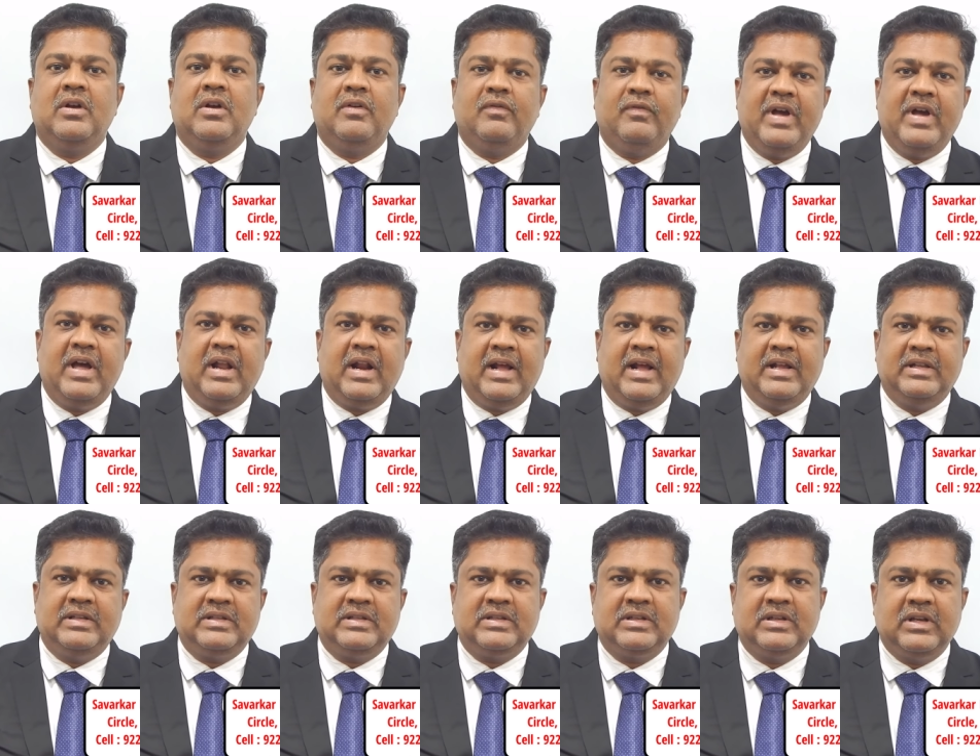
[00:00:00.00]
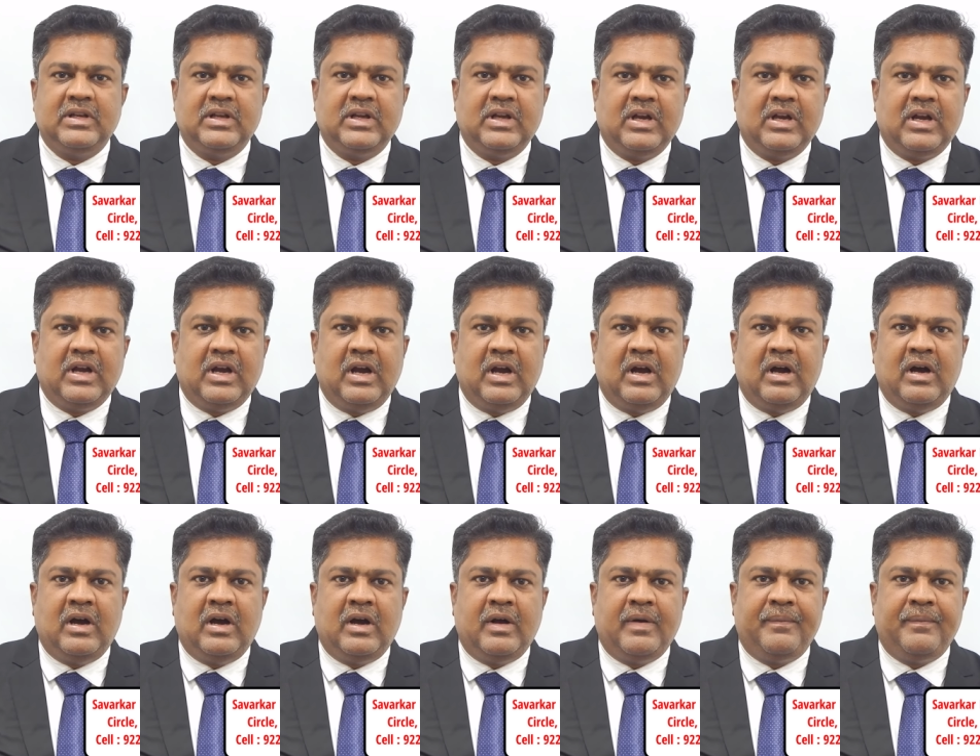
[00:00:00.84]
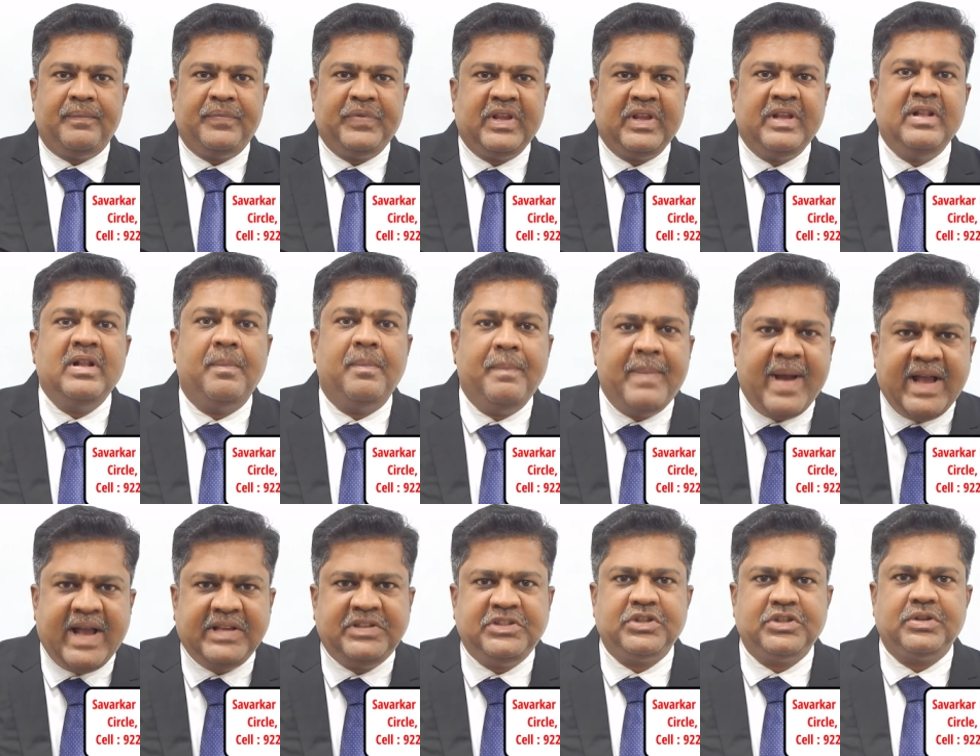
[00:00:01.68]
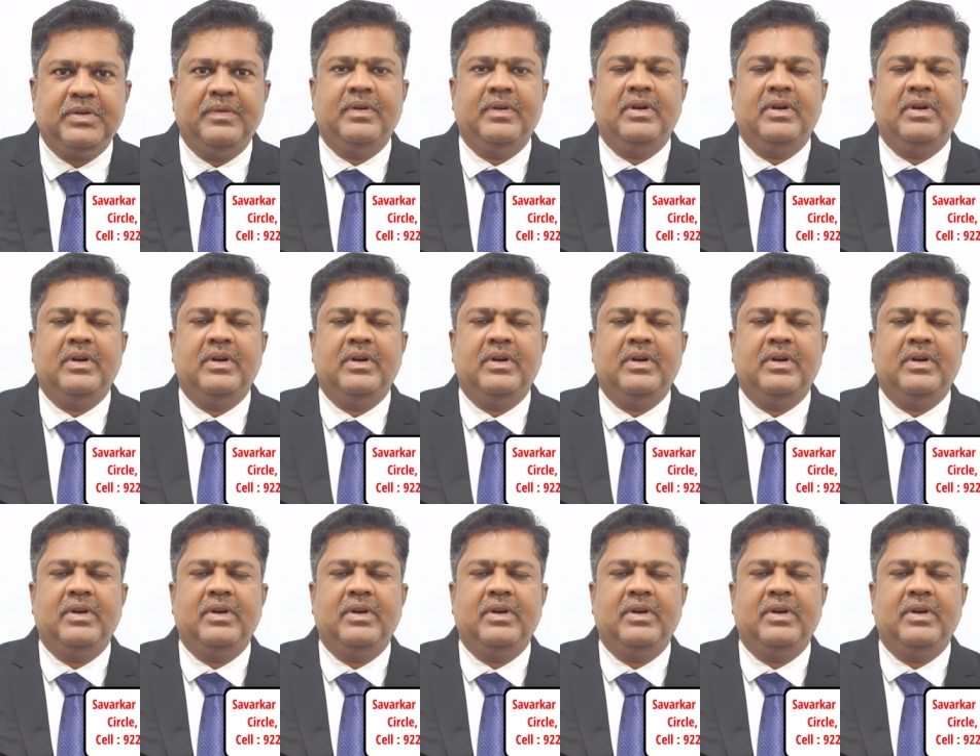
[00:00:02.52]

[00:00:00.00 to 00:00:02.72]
whereas uh, in a batch,